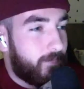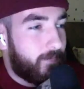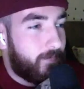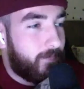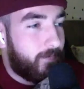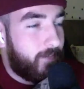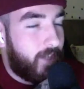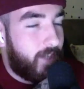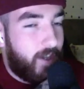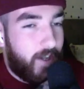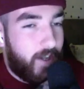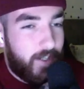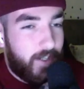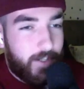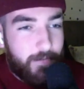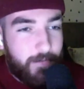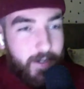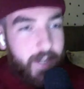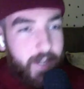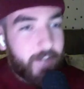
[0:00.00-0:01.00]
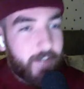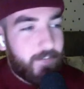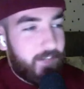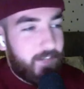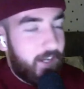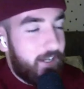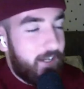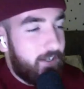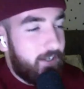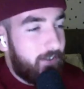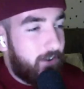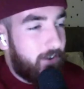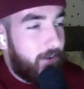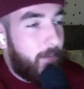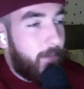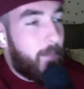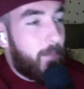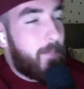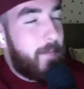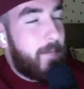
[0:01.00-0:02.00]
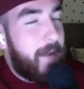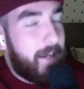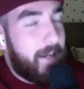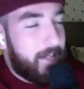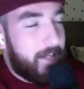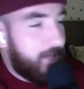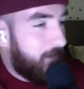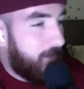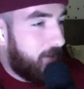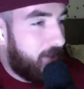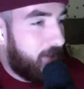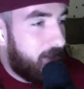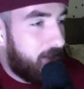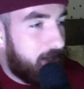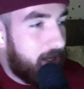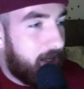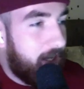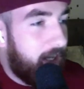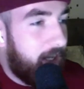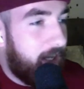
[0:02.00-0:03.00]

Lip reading: turns his way out of danger magnificently.